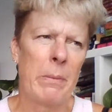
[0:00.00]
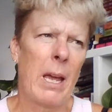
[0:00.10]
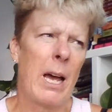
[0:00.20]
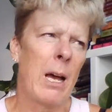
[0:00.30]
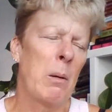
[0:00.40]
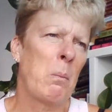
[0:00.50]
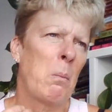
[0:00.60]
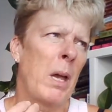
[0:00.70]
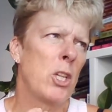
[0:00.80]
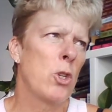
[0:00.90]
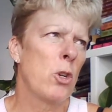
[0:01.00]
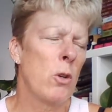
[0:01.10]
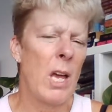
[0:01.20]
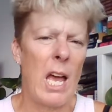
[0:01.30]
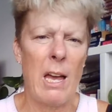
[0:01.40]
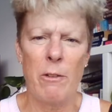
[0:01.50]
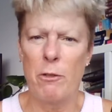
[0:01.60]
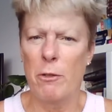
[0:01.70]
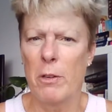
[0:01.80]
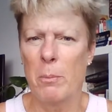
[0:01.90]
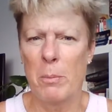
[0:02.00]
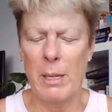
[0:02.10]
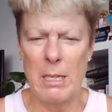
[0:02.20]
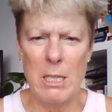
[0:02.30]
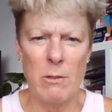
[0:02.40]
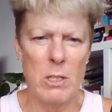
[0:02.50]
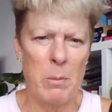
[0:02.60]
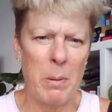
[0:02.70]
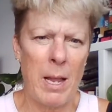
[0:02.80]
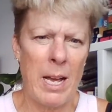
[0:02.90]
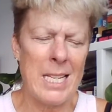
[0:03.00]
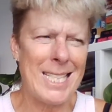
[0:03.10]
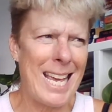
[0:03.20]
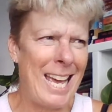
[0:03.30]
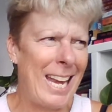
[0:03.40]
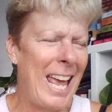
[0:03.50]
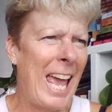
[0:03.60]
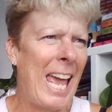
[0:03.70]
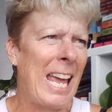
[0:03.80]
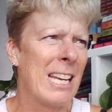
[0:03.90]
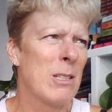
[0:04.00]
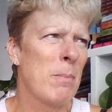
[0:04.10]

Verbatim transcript: Uh, make sure you have plenty of supplies at hand.